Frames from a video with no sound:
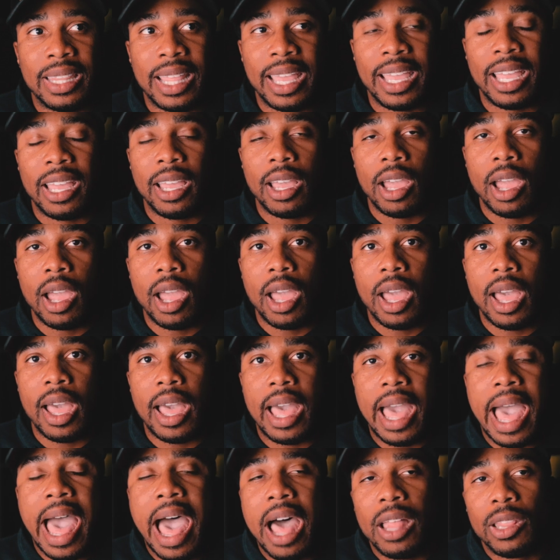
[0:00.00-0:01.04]
like,
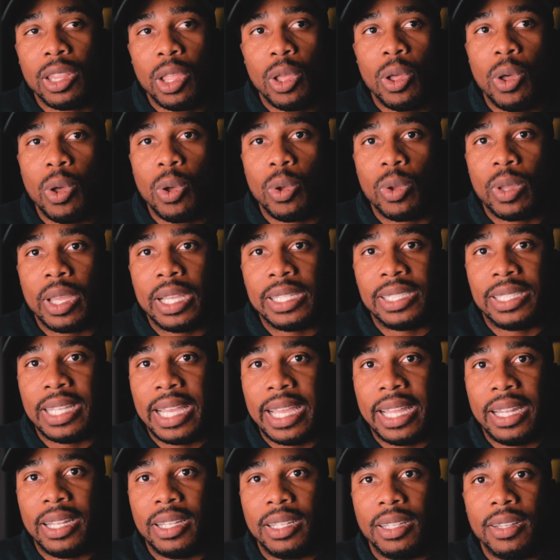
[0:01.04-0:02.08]
how long is
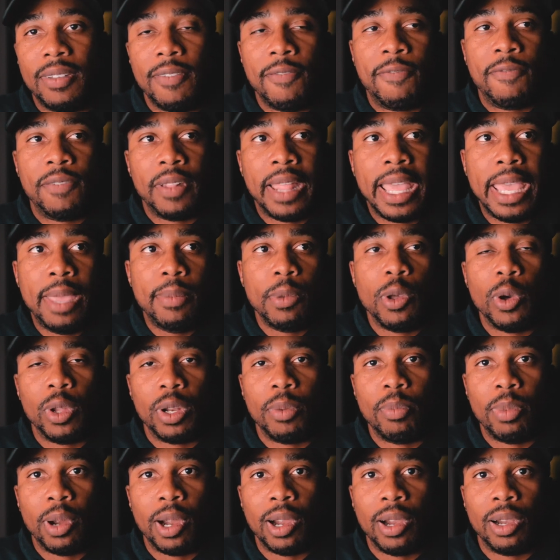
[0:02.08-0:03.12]
that flame gonna
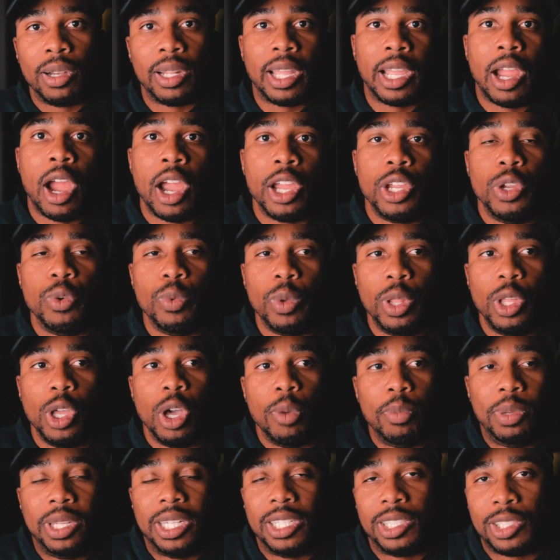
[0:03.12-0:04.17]
burn? Like, are you really
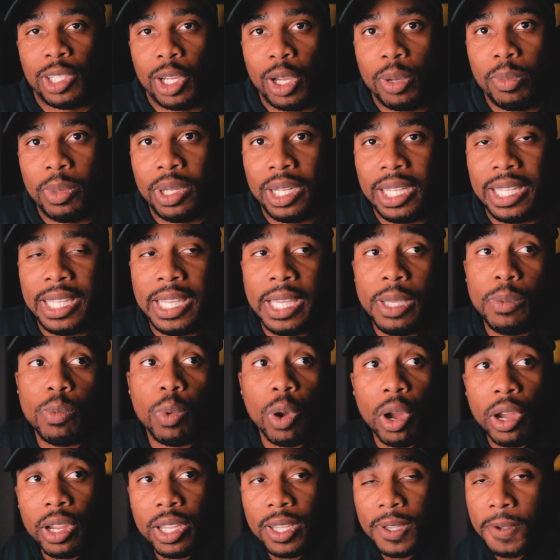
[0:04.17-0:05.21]
gonna be determined to keep
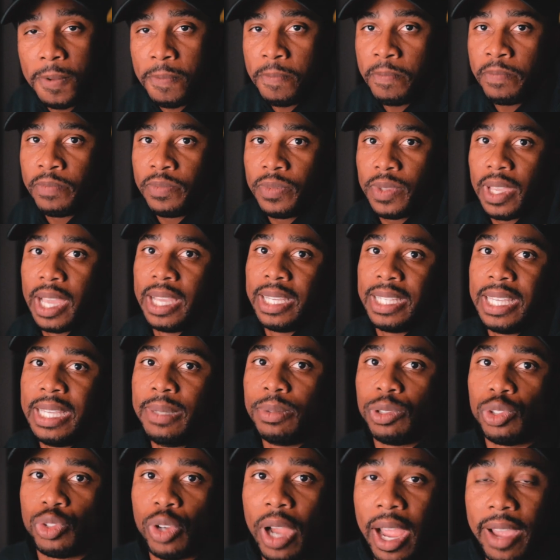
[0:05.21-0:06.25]
working and
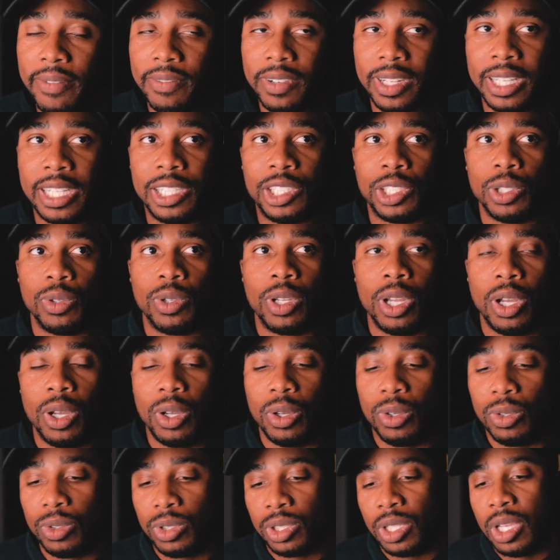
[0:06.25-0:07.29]
keep striving to hit your
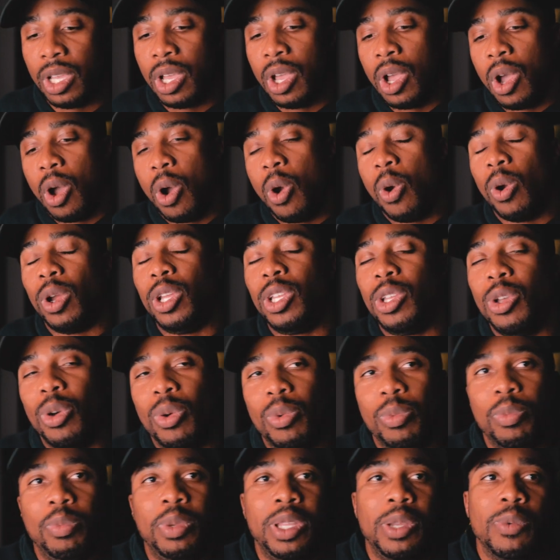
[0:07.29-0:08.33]
goals? Or you're
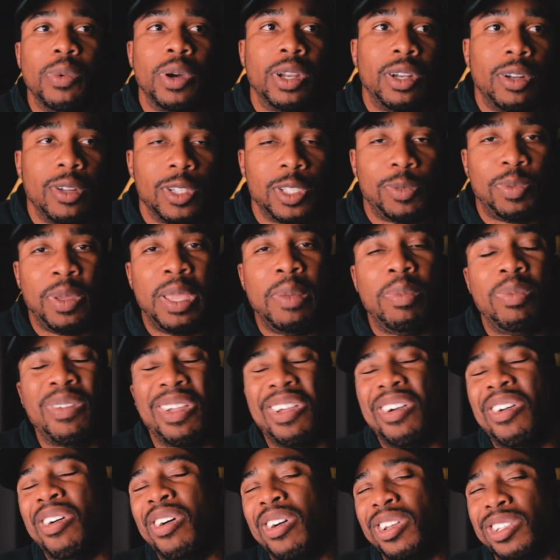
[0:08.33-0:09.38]
gonna be one of those people
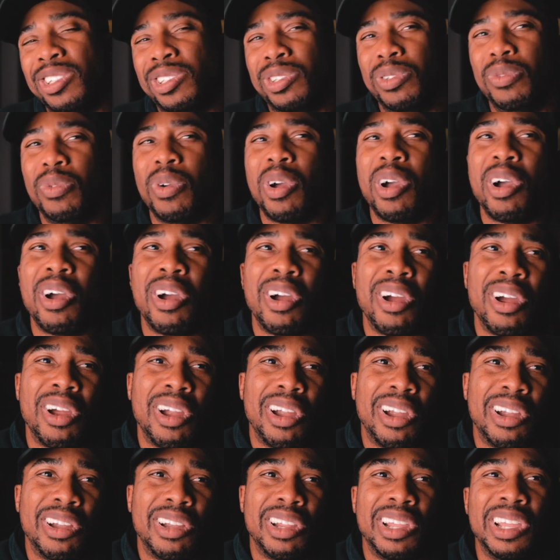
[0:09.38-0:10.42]
like, oh, it's too
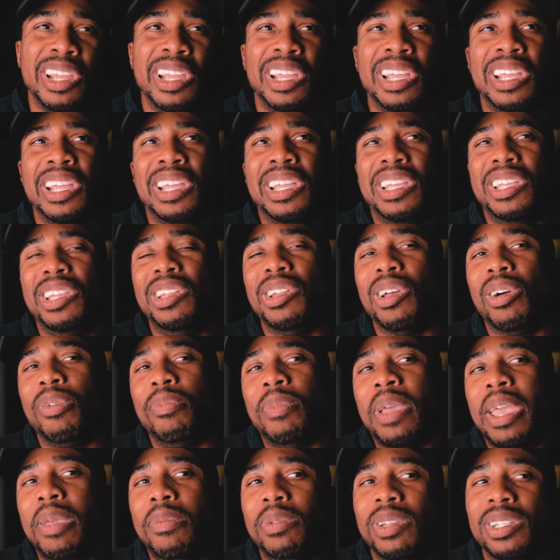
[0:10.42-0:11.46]
hard. You know,
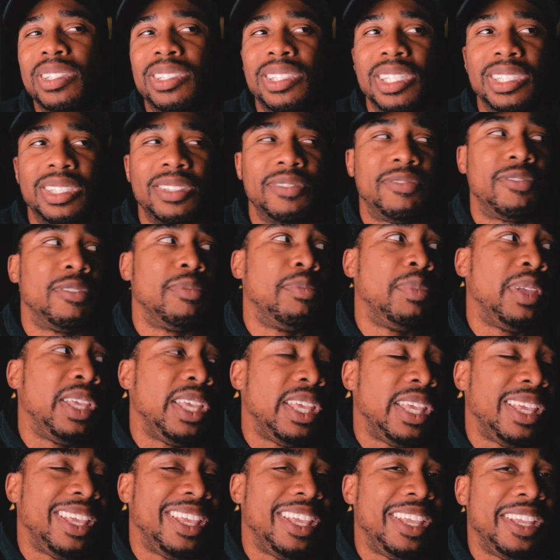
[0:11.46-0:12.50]
maybe this isn't for
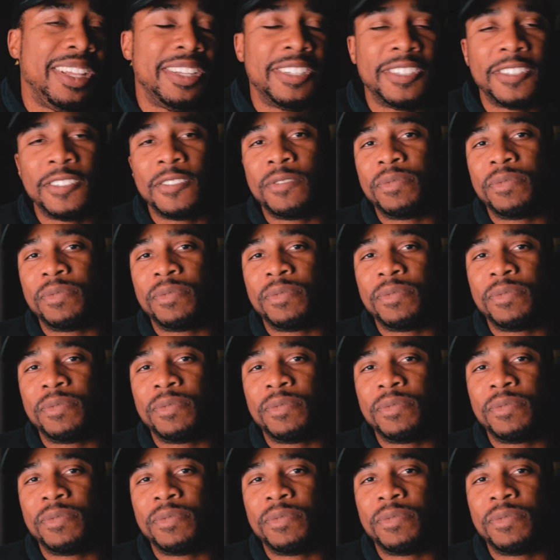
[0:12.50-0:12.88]
me.